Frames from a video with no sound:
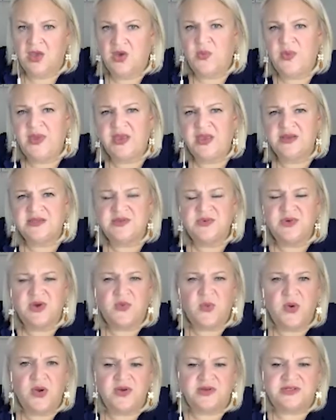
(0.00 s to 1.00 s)
We use a
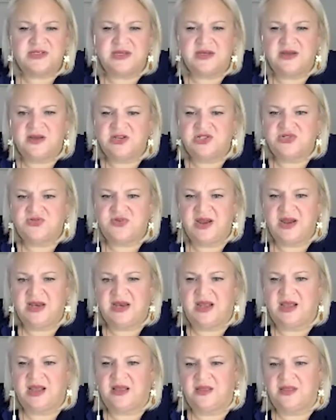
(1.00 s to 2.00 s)
quote in our
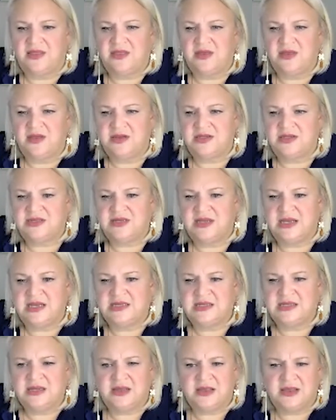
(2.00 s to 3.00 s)
training
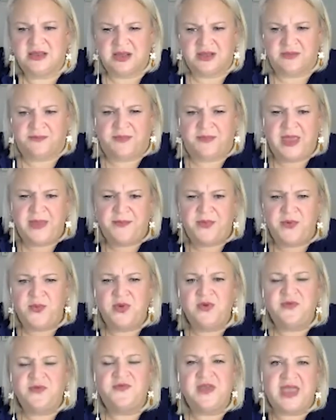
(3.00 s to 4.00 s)
that people
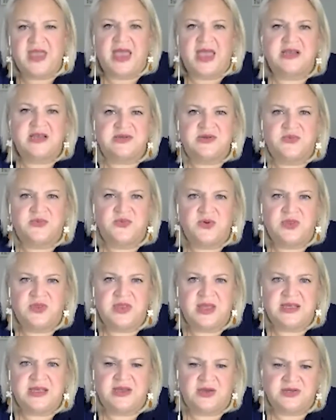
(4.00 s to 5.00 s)
will forget what
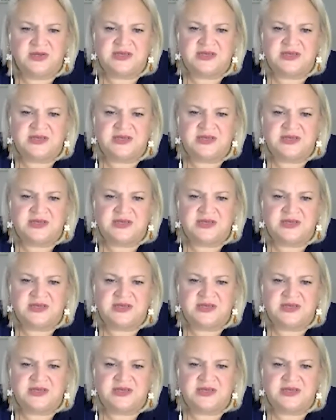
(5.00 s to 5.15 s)
you